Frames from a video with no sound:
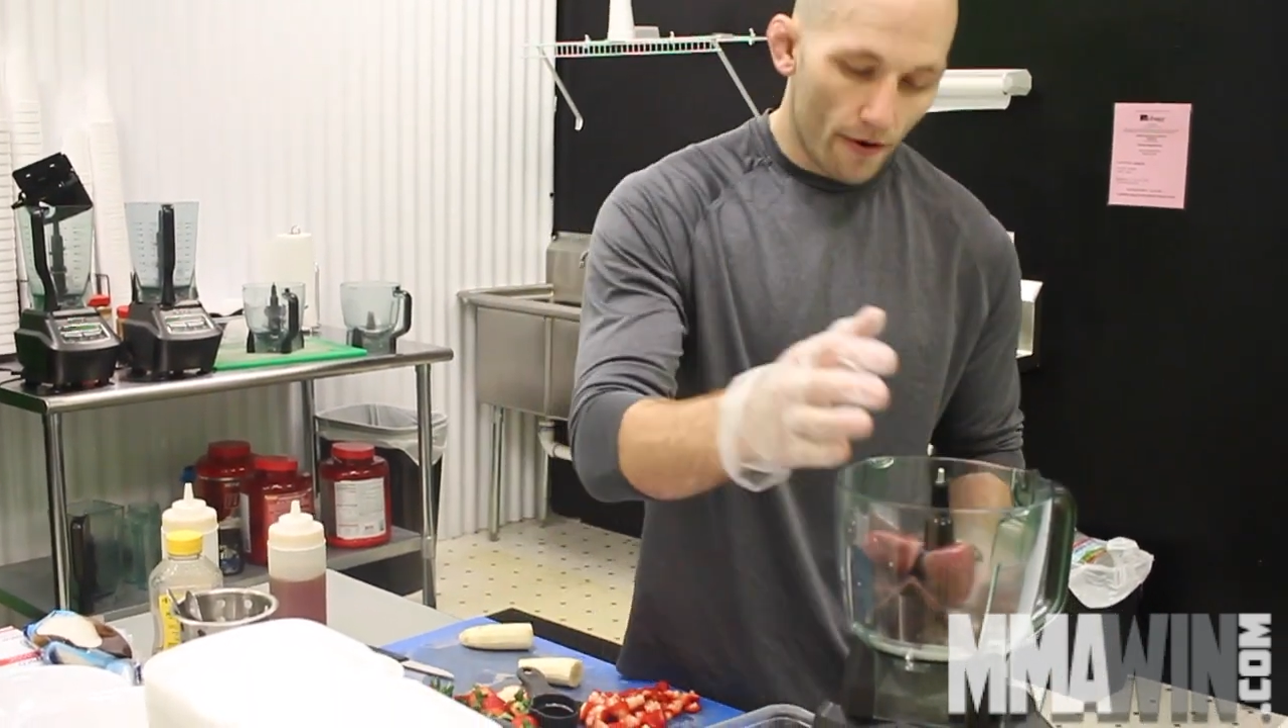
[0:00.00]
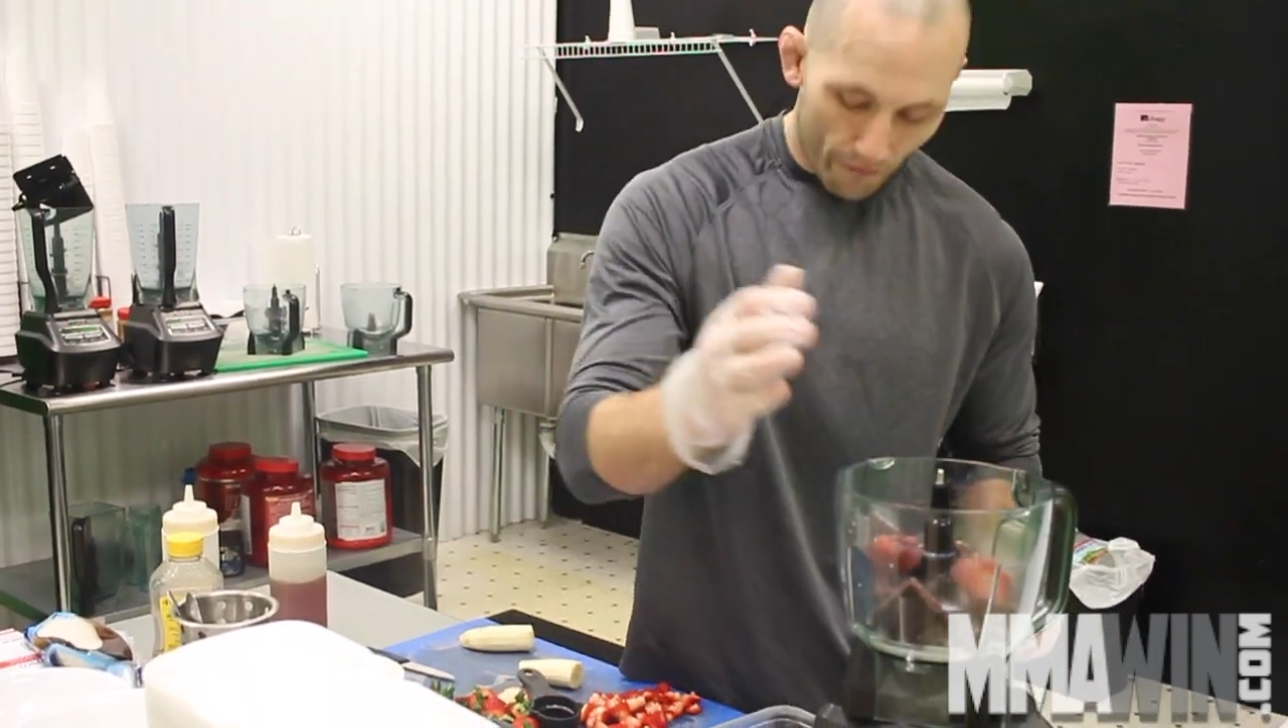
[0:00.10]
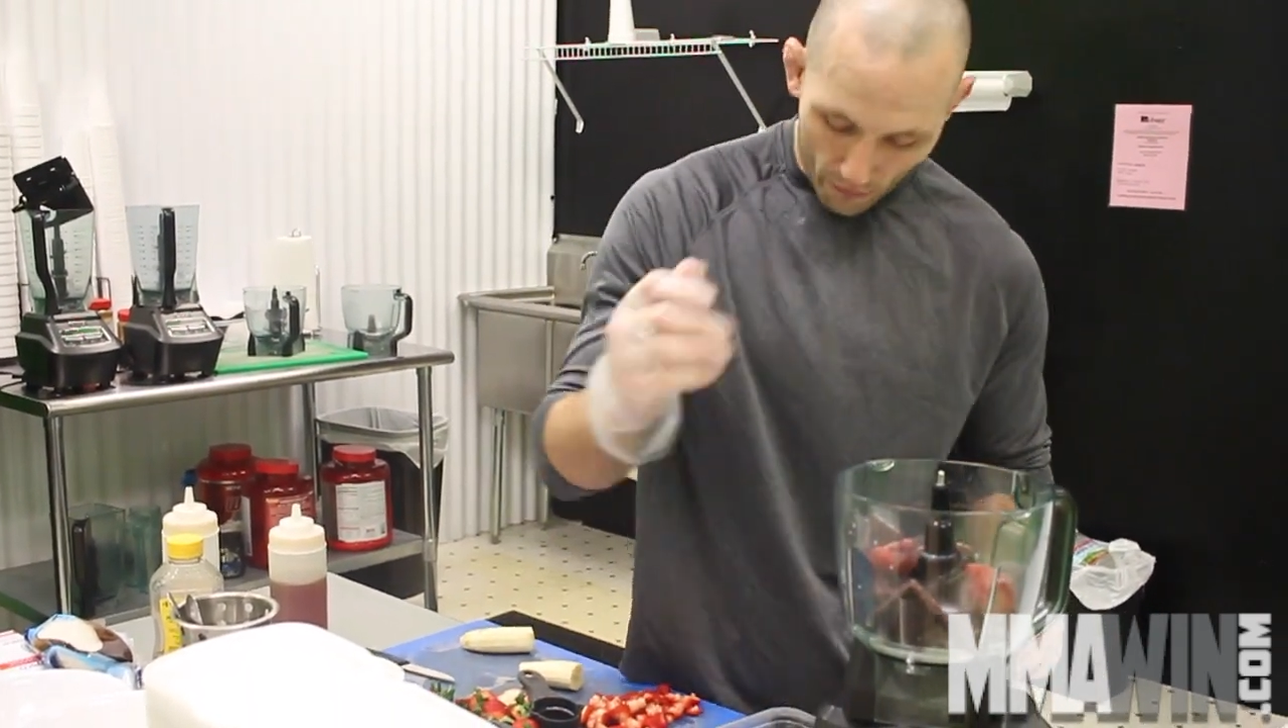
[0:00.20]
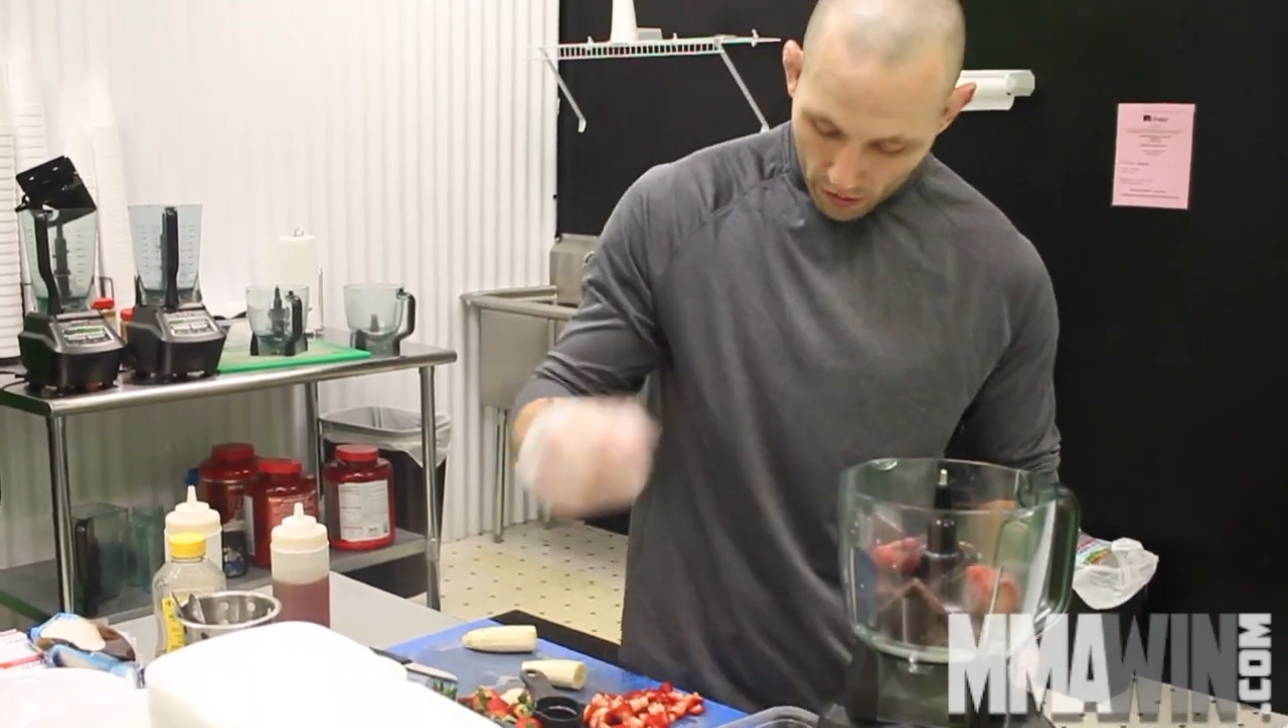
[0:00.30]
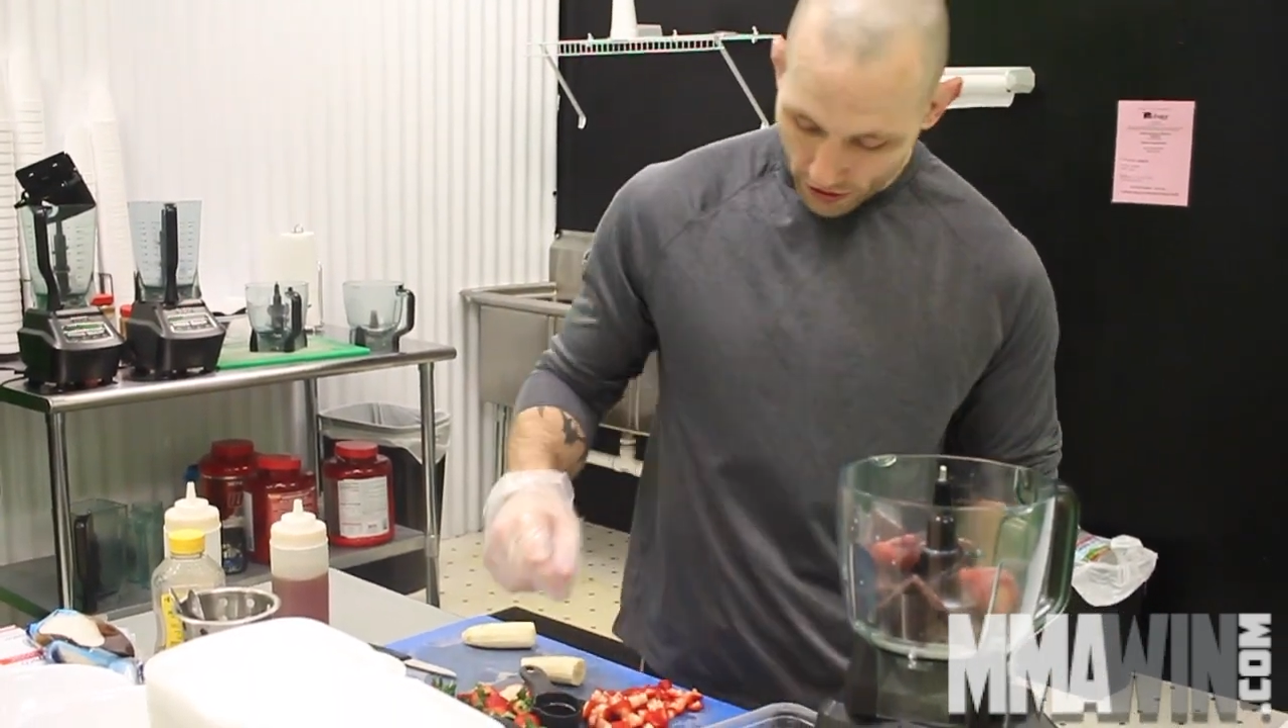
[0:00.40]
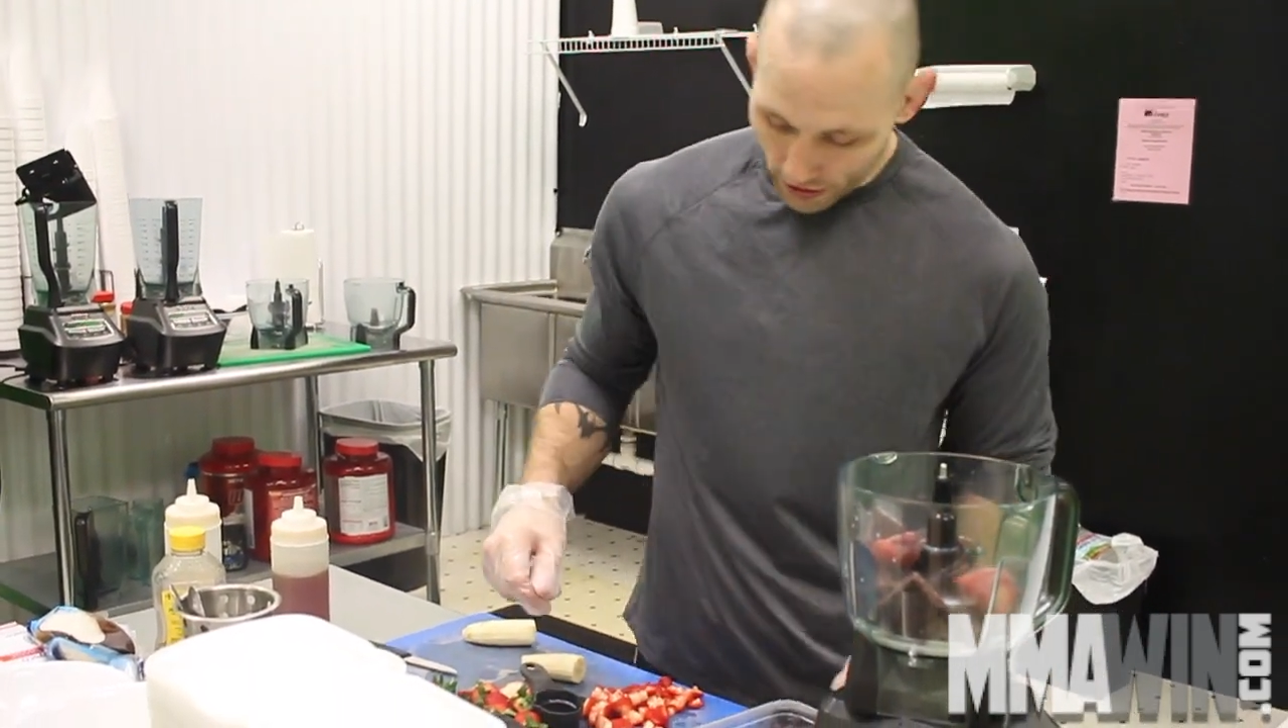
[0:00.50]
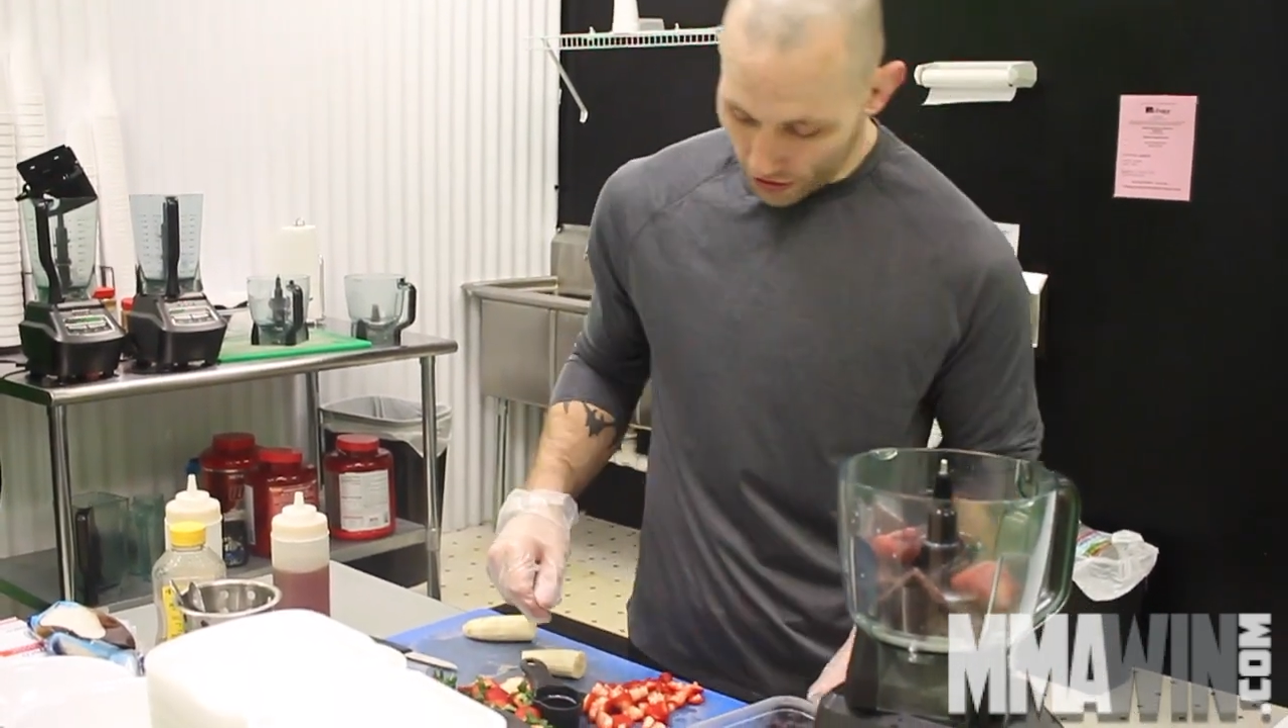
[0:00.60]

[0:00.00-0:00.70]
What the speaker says: frozen